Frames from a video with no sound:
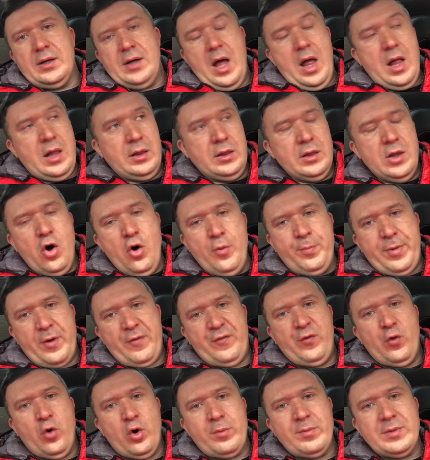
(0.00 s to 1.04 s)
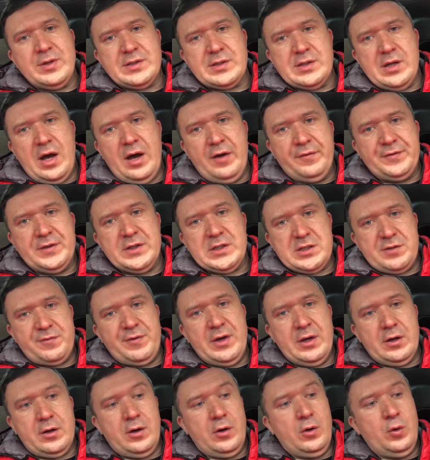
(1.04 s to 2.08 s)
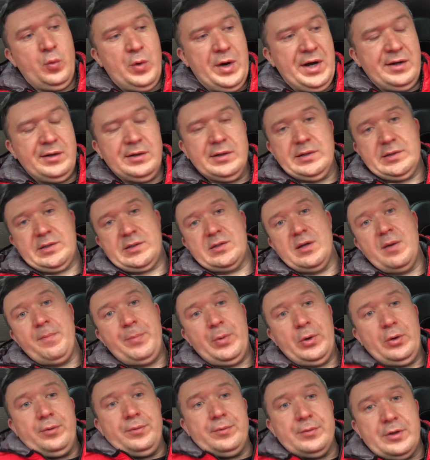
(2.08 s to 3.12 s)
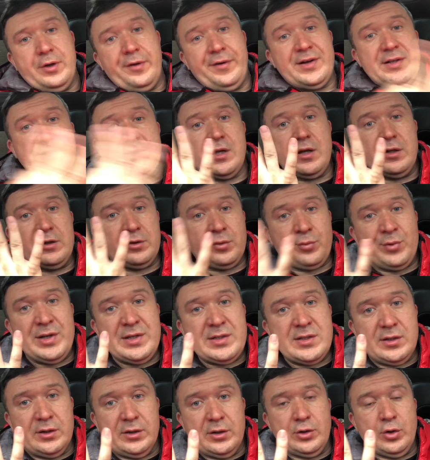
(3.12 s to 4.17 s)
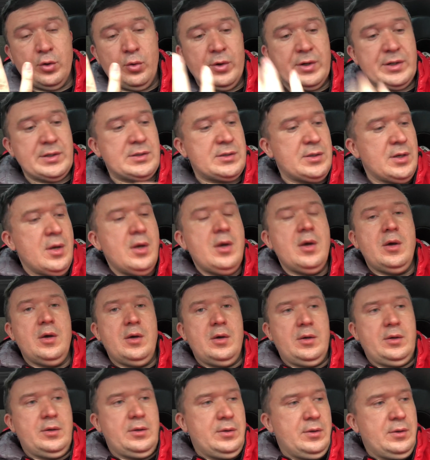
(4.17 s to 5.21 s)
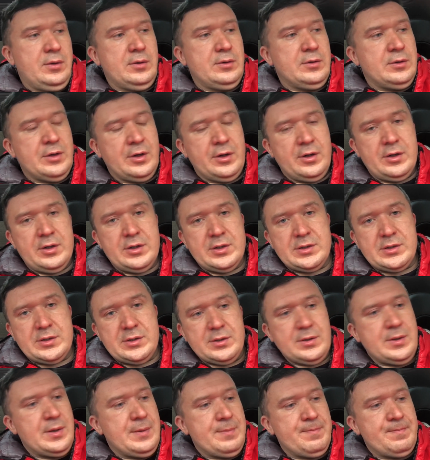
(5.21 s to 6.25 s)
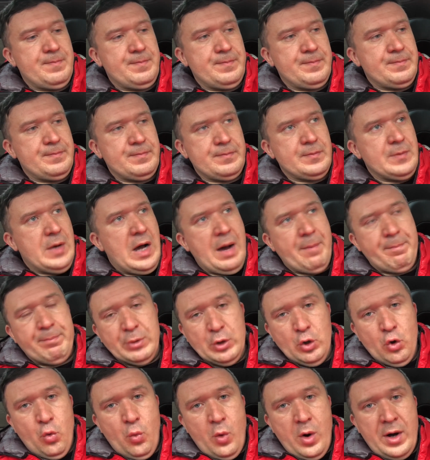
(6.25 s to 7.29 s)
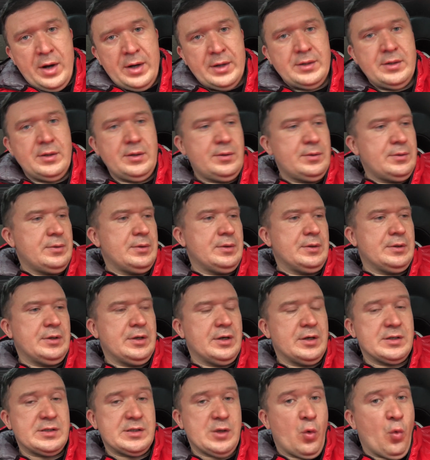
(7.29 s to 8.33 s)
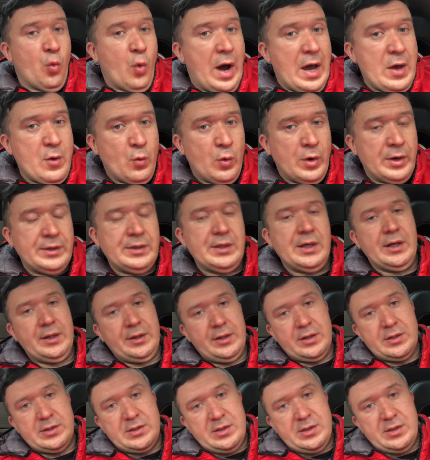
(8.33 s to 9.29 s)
low performance of this vehicle? Well, it's simple. There's 3 solenoids. There's a blue one, there's a white one, and there's a